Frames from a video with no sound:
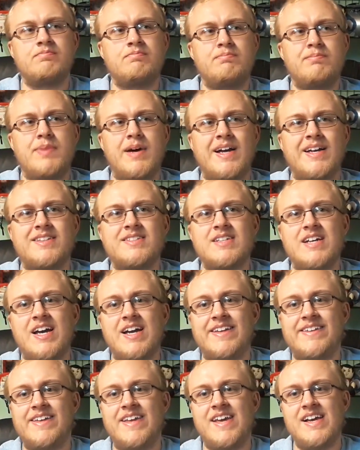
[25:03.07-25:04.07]
But
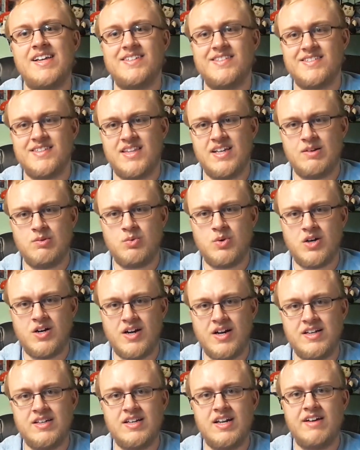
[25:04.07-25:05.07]
I guess there were
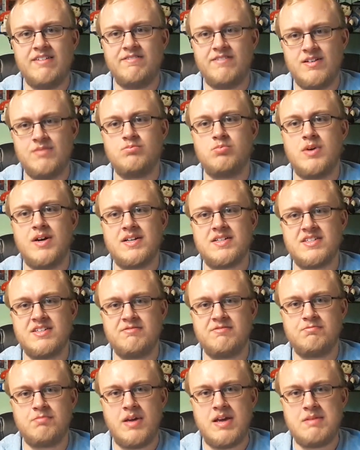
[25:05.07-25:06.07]
enough
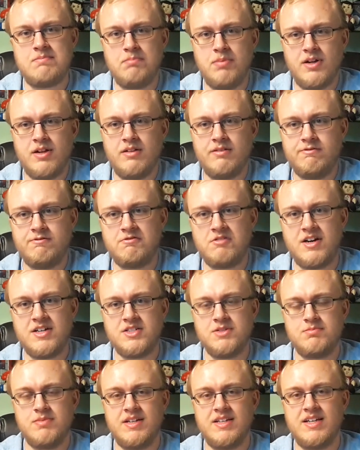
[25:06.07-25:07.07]
impressive people
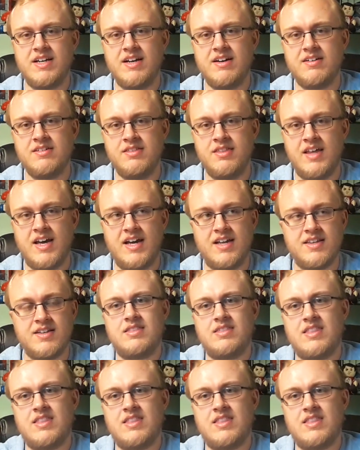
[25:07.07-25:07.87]
freshman year that